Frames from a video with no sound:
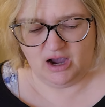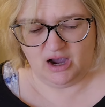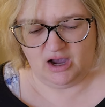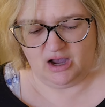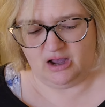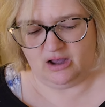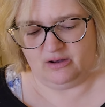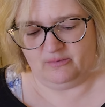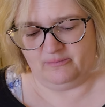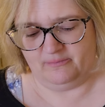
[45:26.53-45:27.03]

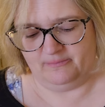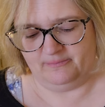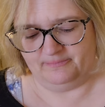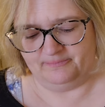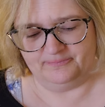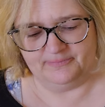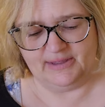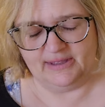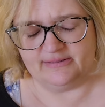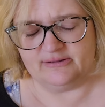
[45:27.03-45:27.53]
Um,
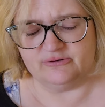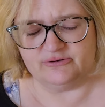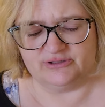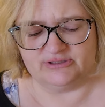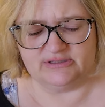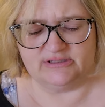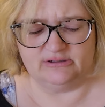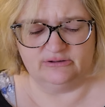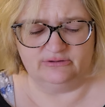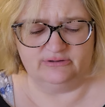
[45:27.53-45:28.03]
and are
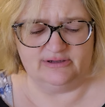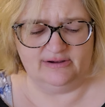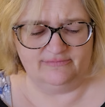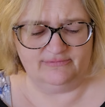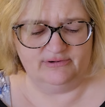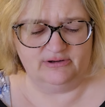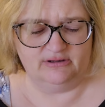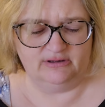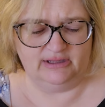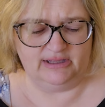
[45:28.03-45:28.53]
still
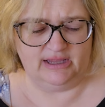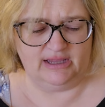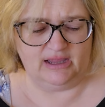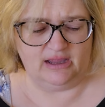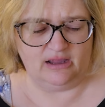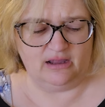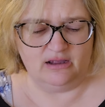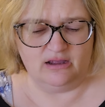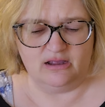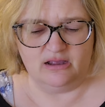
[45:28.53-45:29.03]
definitely